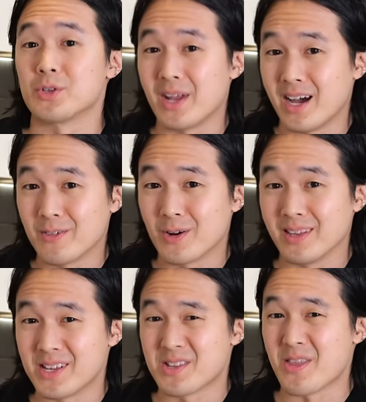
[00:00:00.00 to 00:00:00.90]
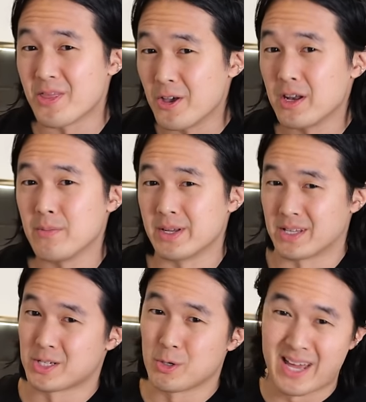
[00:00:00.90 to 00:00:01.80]
now I've got less than 30
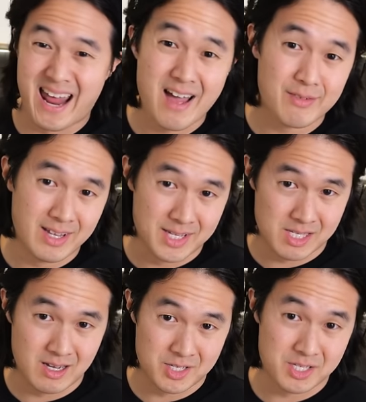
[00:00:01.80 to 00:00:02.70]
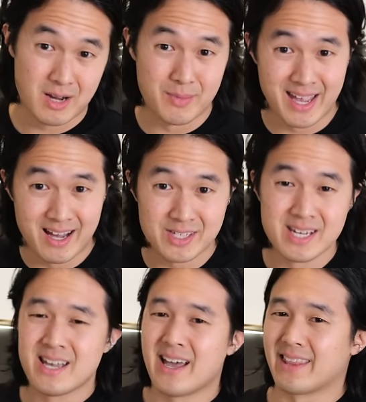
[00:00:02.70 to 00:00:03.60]
minutes till that Haviland slice is coming out,
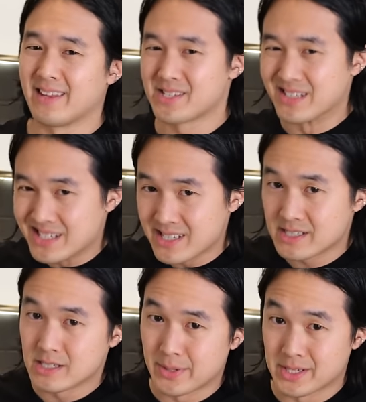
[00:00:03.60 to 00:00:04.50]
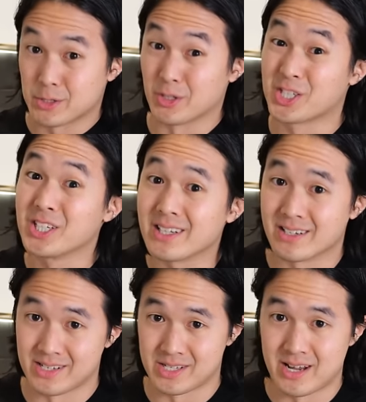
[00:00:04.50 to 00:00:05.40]
and less than 60 minutes till the
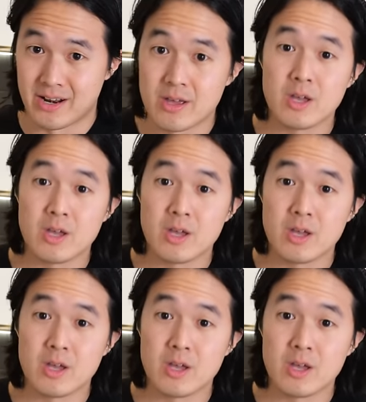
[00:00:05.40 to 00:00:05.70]
chicken is done.